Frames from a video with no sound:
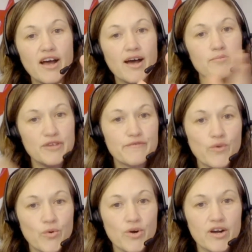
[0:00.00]

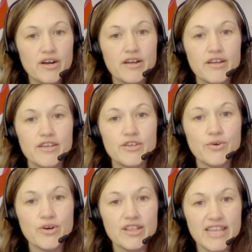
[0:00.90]
before
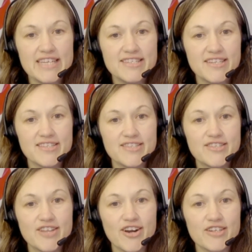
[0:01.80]
your lesson
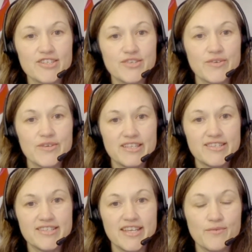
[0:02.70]
starts, so you can
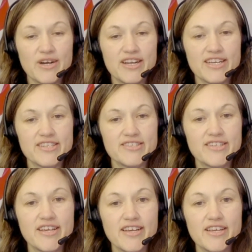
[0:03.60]
see what it is
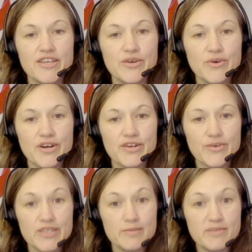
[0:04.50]
you're
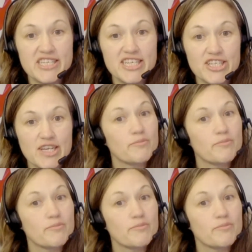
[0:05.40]
going to be teaching.